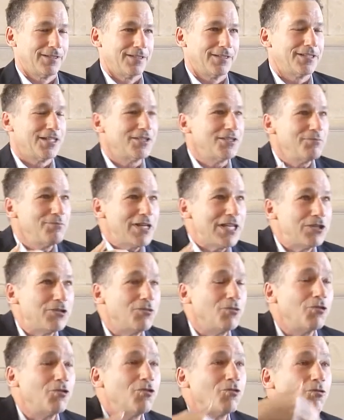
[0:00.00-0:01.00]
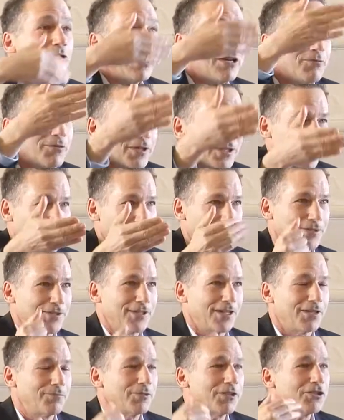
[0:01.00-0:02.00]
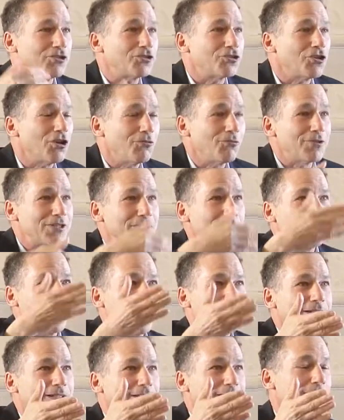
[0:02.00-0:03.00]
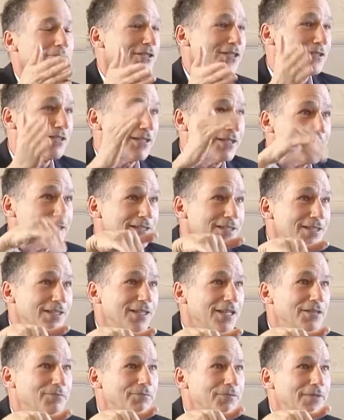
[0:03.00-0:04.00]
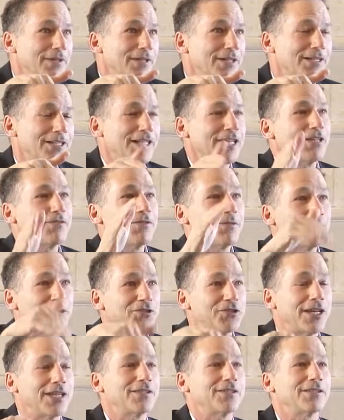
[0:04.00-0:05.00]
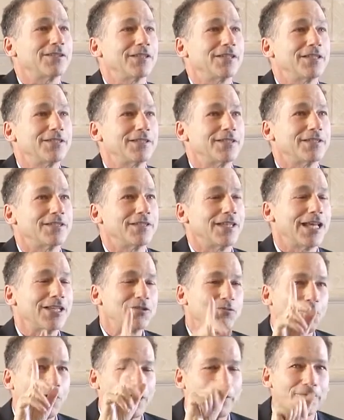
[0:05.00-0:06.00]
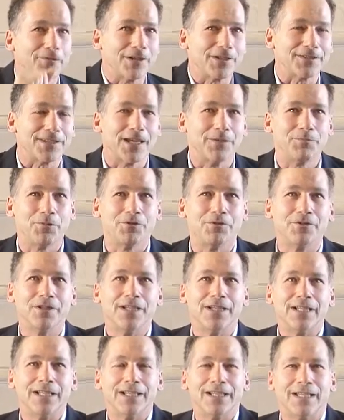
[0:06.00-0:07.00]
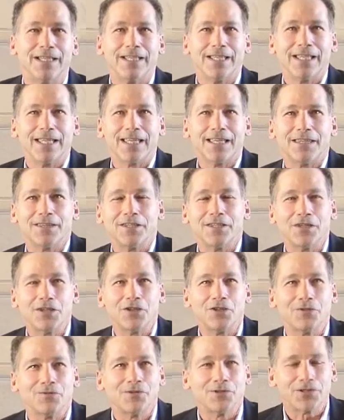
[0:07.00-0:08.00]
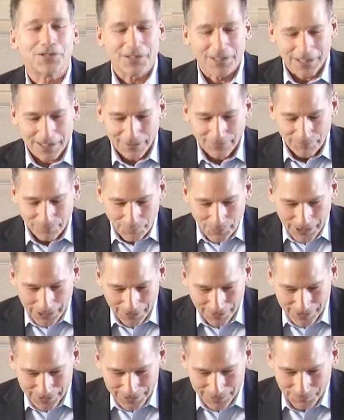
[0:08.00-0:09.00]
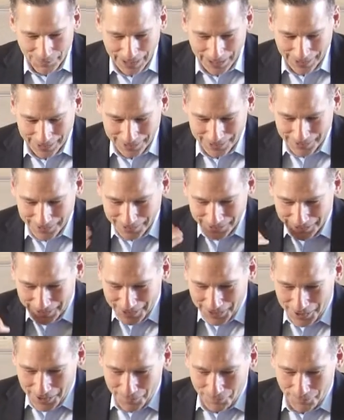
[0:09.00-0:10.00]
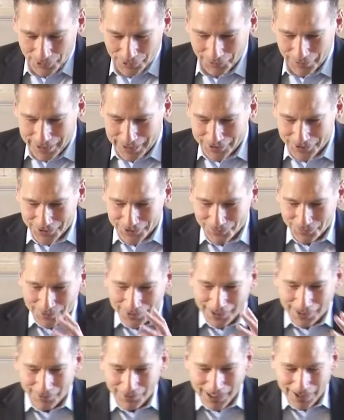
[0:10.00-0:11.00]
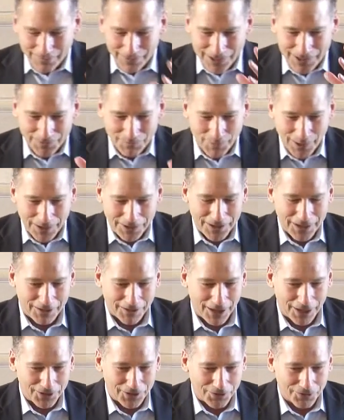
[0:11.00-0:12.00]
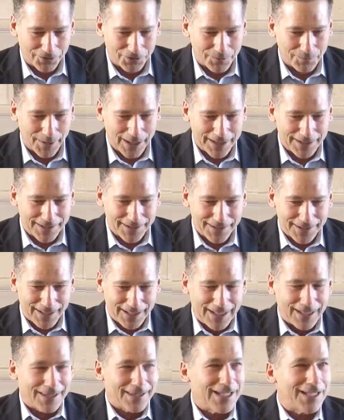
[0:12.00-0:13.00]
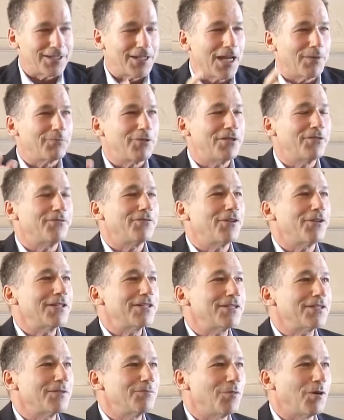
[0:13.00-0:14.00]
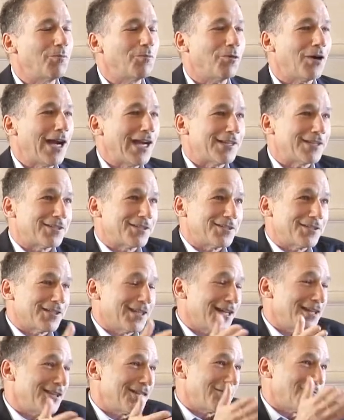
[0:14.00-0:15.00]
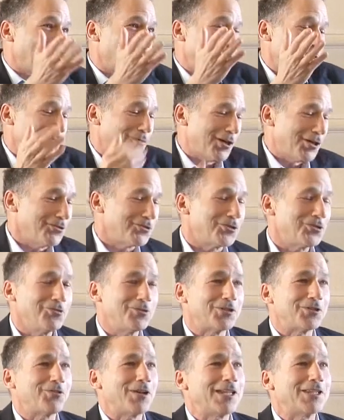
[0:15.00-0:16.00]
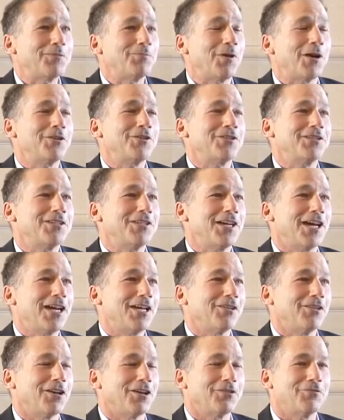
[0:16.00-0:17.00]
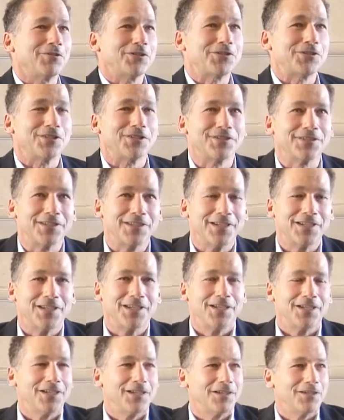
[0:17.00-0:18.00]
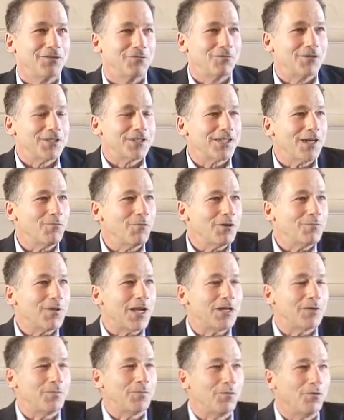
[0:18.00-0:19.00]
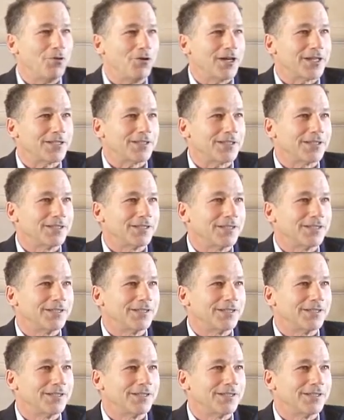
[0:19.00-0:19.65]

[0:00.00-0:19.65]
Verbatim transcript: doesn't mean to agree with the other side, but to show respect to them is to listen to them to give them a chance to listen. That's why, for example, in the University of Paris back in the Middle Ages when they were having these big theological debates, they adopted a very simple practice that I think works well too in transpartisan dialogue, which is when someone made a point,